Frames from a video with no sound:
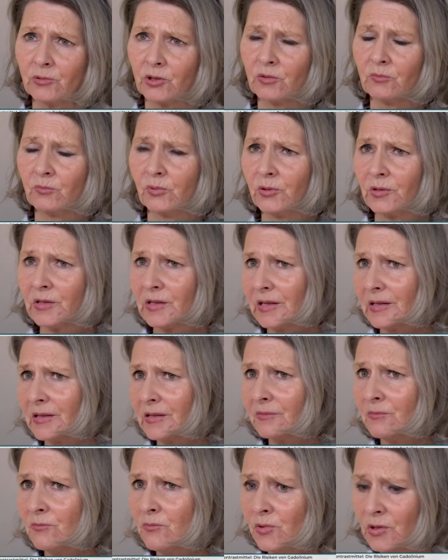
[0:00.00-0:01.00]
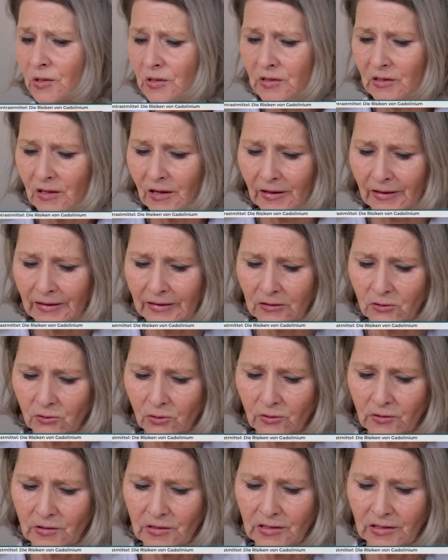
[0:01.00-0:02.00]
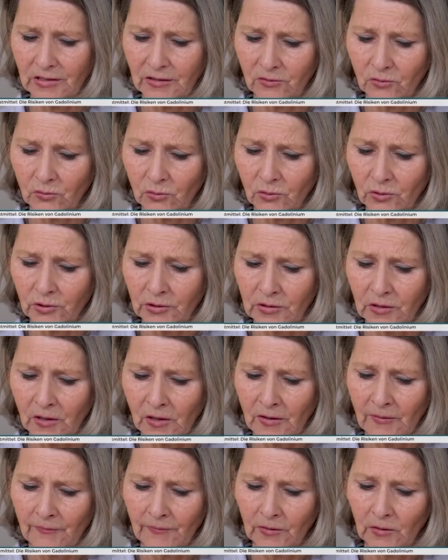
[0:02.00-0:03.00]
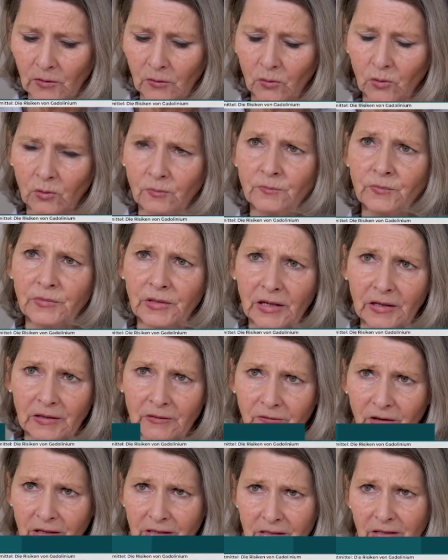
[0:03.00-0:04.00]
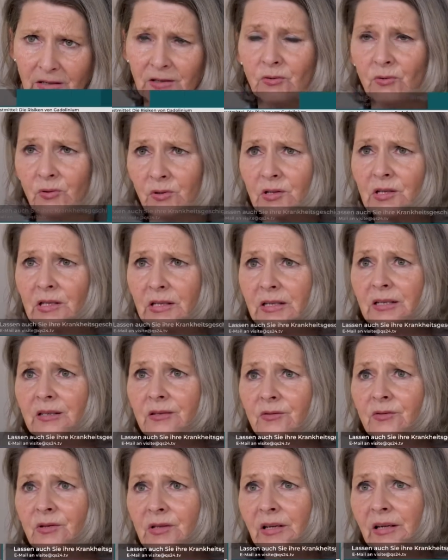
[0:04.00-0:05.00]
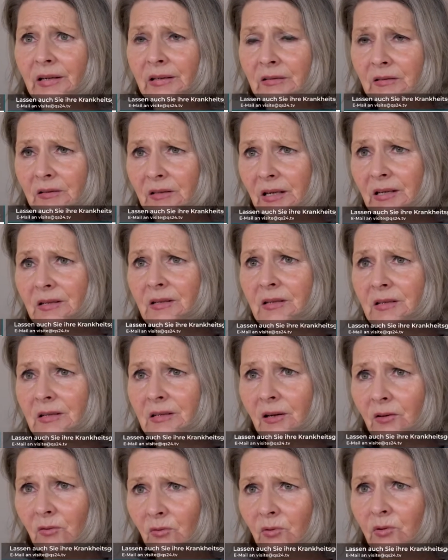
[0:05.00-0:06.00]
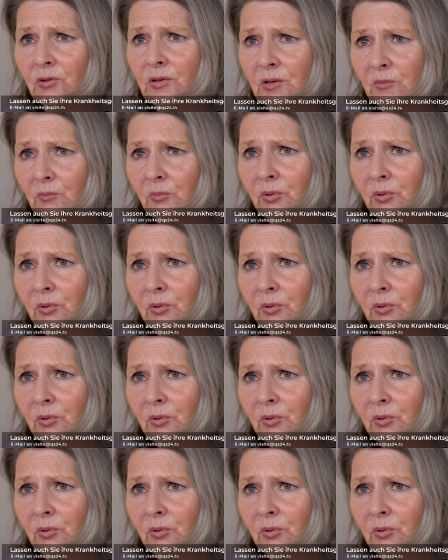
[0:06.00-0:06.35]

go through these biochemical processes then to be water soluble. That's the big point.